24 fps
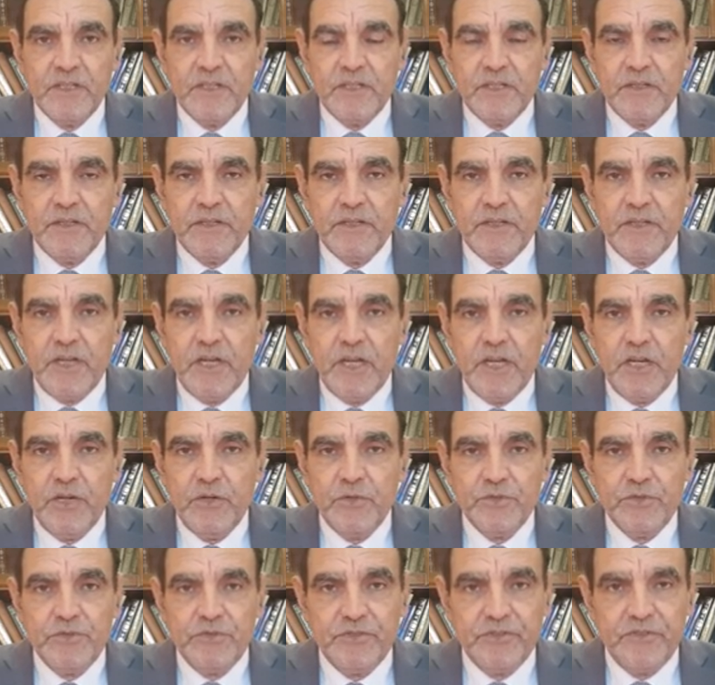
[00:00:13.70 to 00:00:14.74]

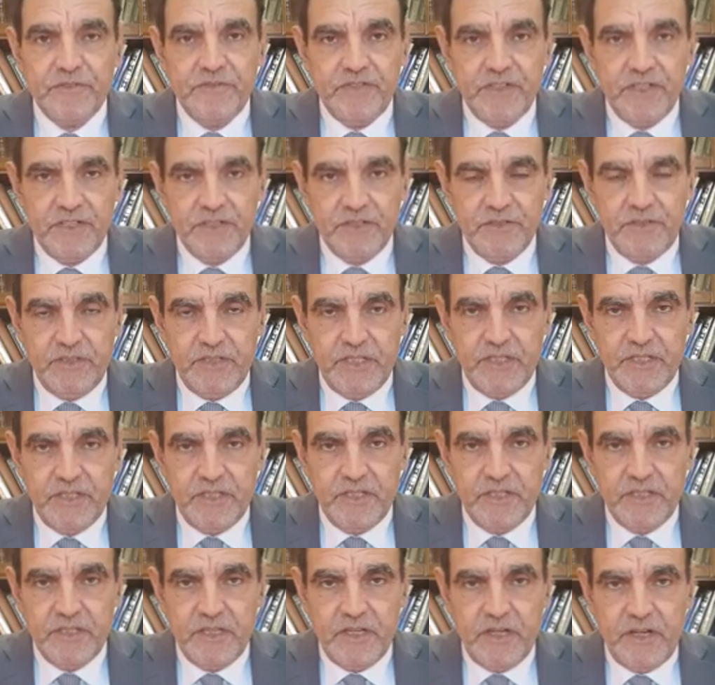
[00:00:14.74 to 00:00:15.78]
how to reverse the
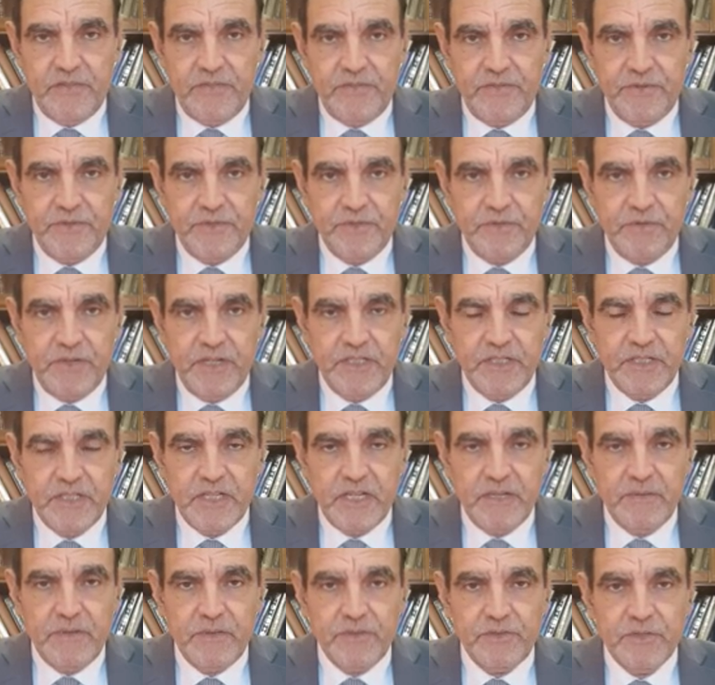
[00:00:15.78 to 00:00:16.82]
disease, and the third one is
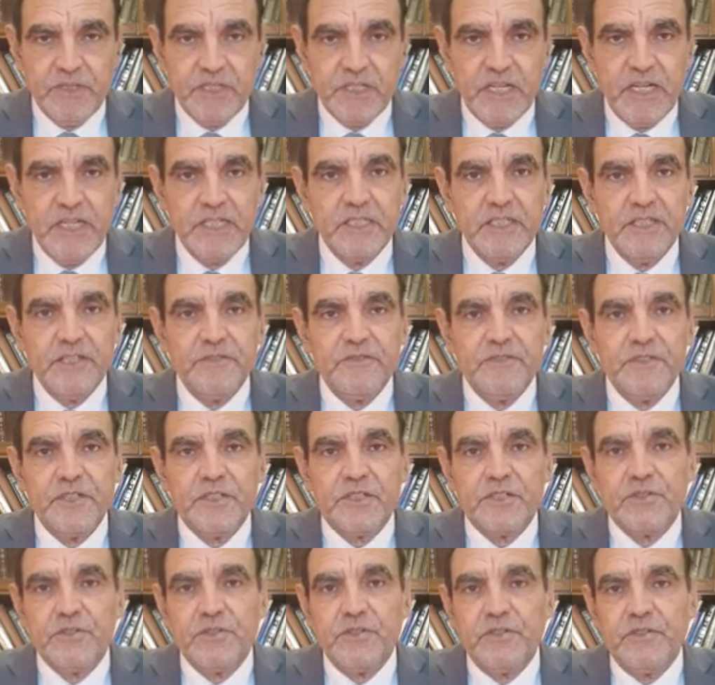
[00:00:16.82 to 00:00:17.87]
about the side
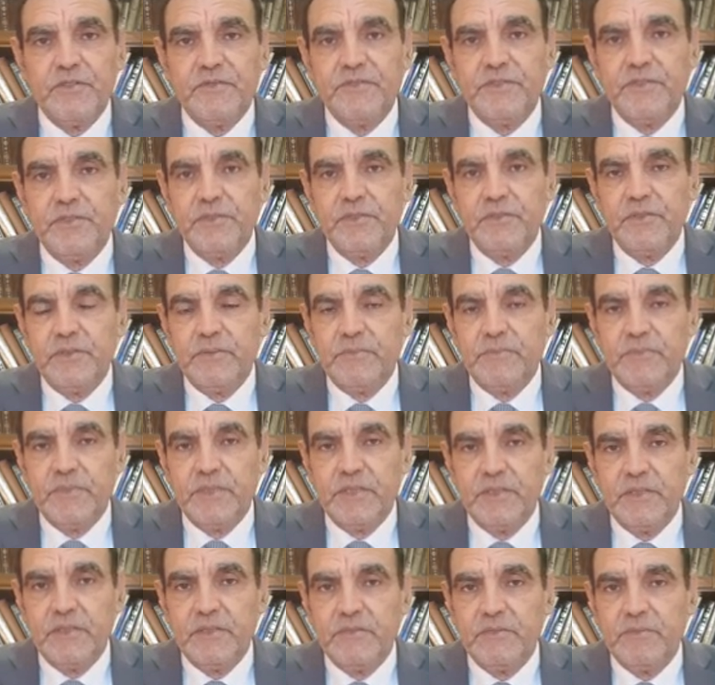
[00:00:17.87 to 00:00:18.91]
effects of the
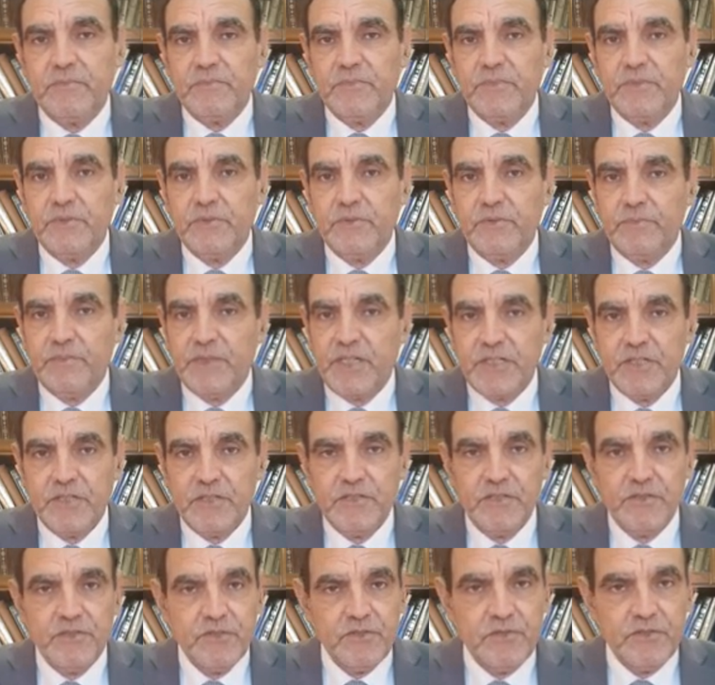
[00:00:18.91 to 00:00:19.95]

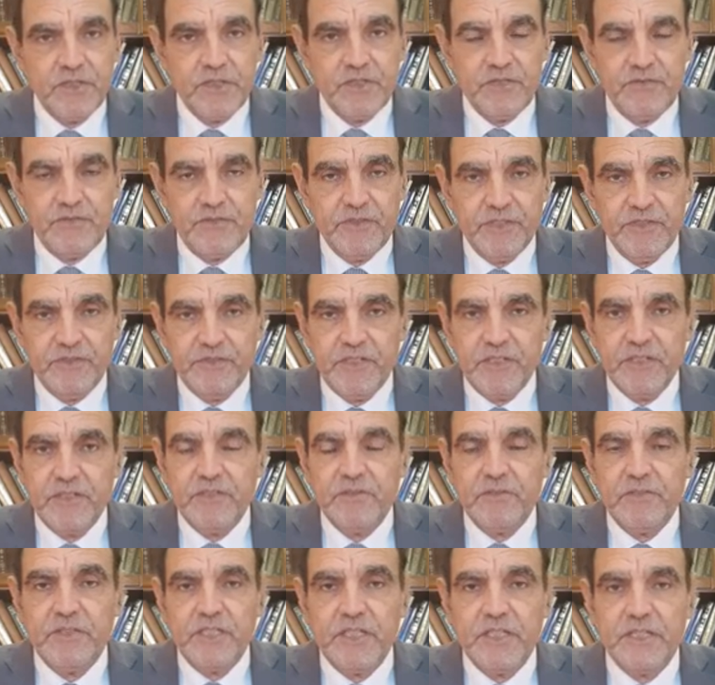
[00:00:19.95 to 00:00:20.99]
procedure used for
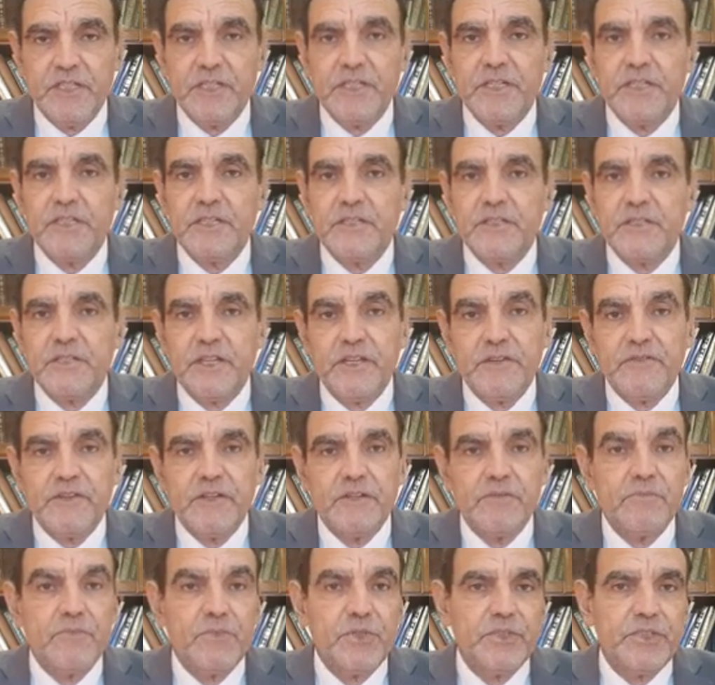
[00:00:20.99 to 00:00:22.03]
reversing the disease,
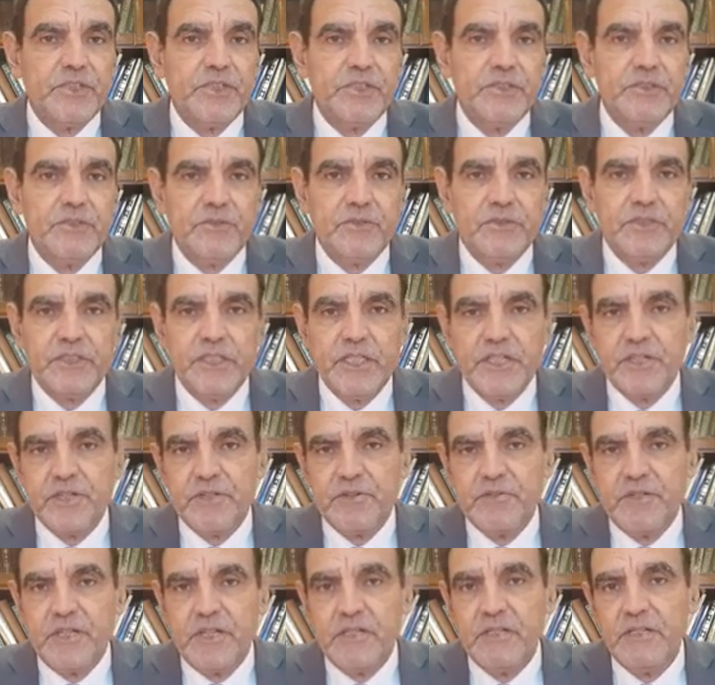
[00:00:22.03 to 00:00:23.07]
even modern or
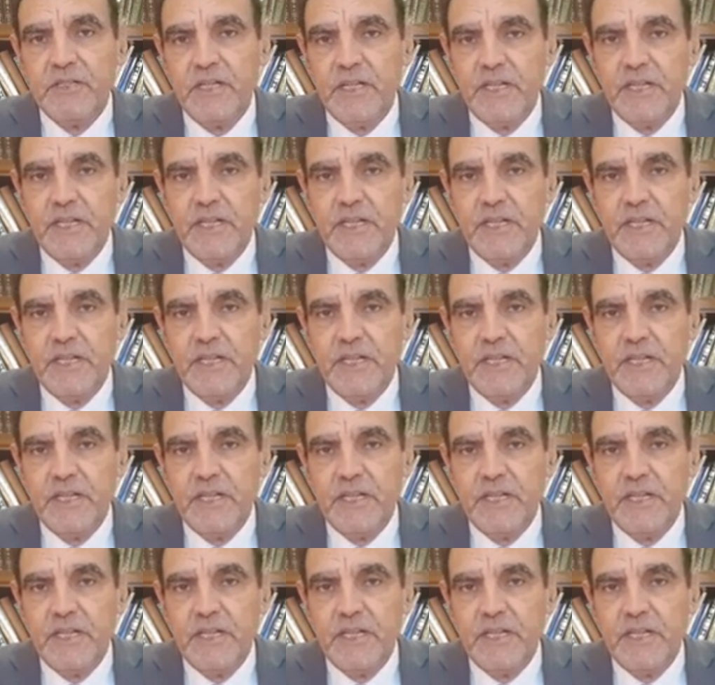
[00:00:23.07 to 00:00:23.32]
traditional.